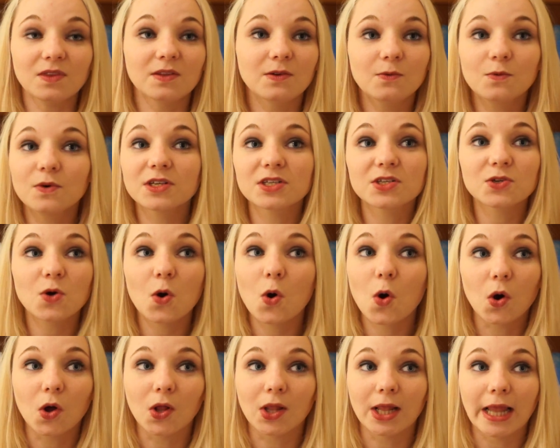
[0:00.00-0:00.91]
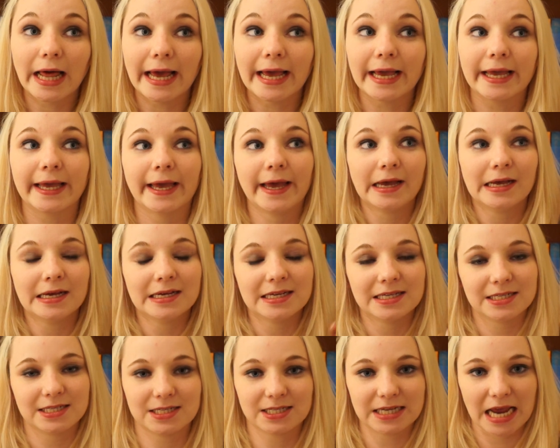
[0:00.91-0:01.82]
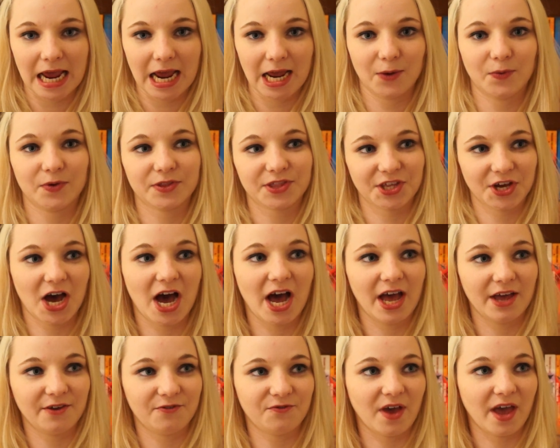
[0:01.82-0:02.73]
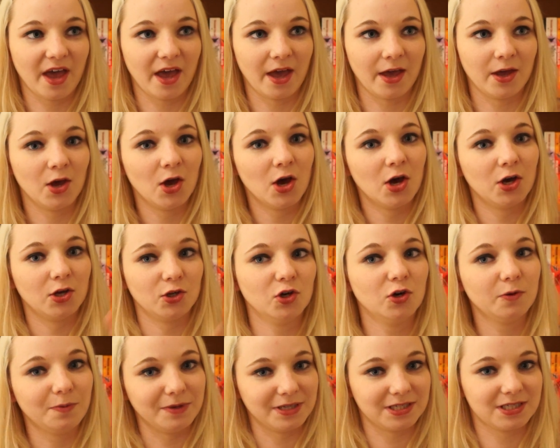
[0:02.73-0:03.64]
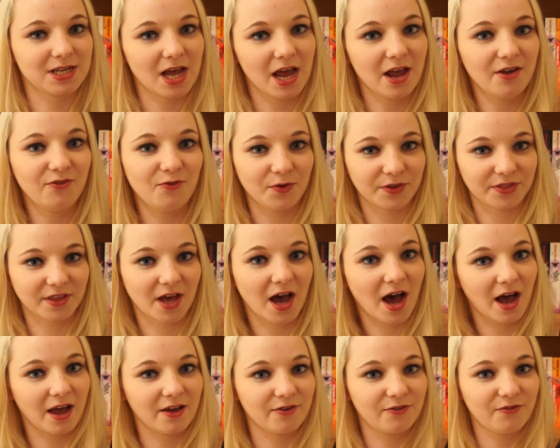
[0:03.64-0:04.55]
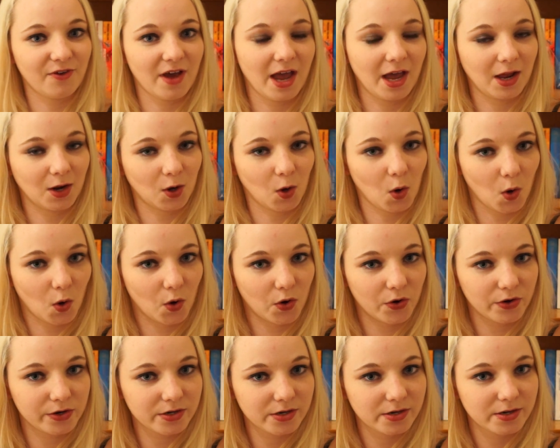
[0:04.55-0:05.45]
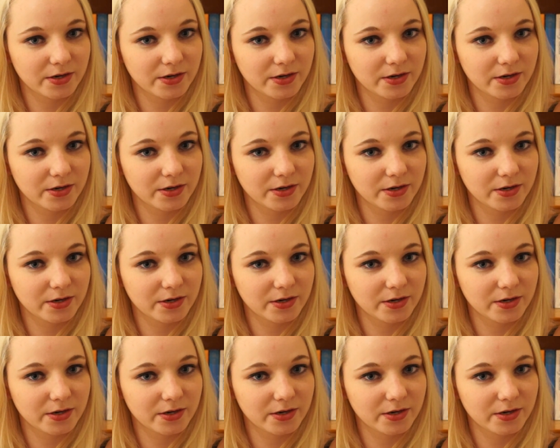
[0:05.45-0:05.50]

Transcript: was all like, stay with the High Fae. You'll be safe with the High Fae Lord.